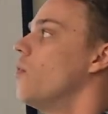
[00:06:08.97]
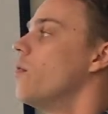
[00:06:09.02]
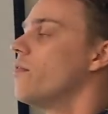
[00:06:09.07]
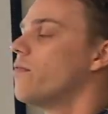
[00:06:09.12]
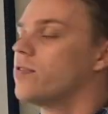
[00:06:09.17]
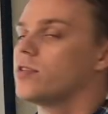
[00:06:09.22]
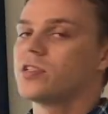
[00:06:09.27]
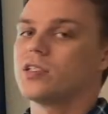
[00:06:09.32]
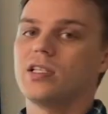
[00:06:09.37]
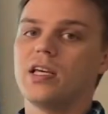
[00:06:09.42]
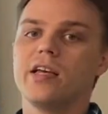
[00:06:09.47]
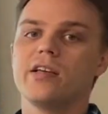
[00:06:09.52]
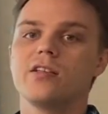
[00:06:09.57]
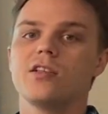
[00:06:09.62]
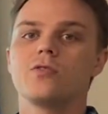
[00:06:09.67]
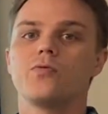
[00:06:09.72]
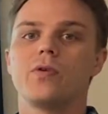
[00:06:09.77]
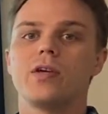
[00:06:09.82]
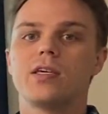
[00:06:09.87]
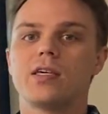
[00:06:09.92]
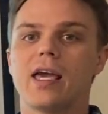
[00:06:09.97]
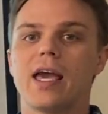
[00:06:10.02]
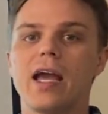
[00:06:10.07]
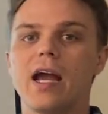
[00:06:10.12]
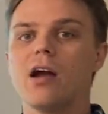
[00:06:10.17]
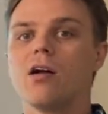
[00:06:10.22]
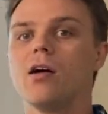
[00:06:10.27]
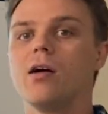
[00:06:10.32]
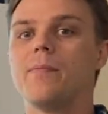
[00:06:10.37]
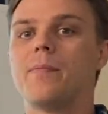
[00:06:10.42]
for seasons, we
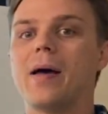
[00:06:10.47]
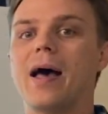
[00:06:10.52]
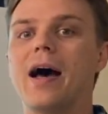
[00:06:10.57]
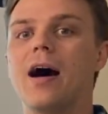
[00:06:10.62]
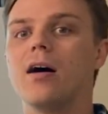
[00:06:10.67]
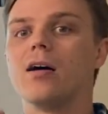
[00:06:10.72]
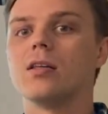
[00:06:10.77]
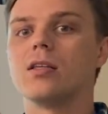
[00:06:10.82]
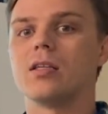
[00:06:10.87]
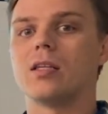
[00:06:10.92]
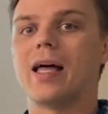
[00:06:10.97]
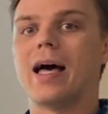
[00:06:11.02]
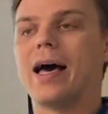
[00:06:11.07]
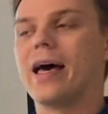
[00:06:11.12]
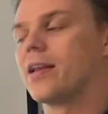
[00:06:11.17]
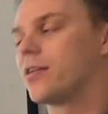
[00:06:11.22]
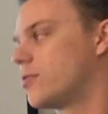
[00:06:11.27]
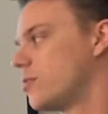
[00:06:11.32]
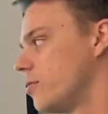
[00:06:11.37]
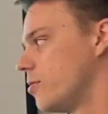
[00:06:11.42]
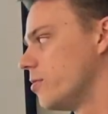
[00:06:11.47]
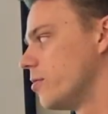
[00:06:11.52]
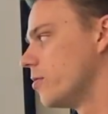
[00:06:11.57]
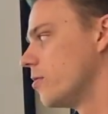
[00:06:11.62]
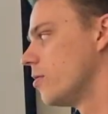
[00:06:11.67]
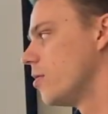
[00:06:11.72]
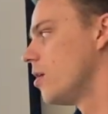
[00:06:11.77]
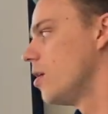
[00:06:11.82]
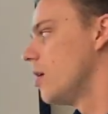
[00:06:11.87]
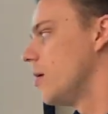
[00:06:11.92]
care about latitude,
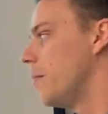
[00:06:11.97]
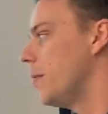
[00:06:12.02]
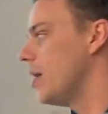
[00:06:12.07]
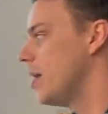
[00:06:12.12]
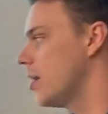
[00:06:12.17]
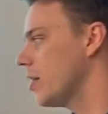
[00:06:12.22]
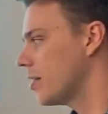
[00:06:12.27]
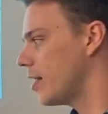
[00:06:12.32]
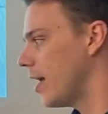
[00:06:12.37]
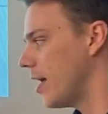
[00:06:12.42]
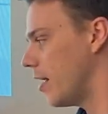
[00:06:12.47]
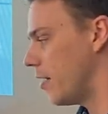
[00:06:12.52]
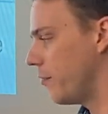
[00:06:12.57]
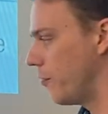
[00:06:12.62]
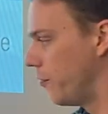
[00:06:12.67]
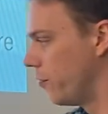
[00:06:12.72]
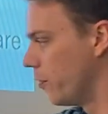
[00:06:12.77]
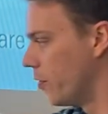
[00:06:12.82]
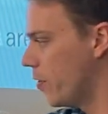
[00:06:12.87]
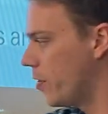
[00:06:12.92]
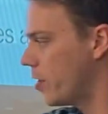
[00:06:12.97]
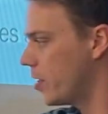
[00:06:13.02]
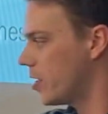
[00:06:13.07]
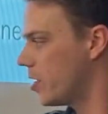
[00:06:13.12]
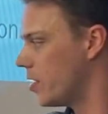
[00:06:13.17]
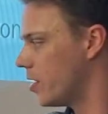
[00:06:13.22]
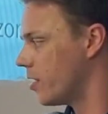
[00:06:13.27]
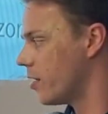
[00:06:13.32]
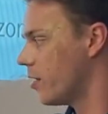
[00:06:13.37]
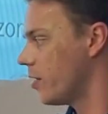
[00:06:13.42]
meaning that in Florida
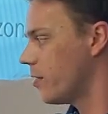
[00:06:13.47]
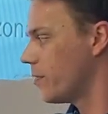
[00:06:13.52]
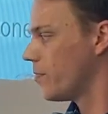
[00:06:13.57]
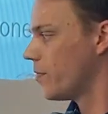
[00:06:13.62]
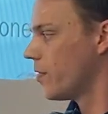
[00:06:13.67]
here,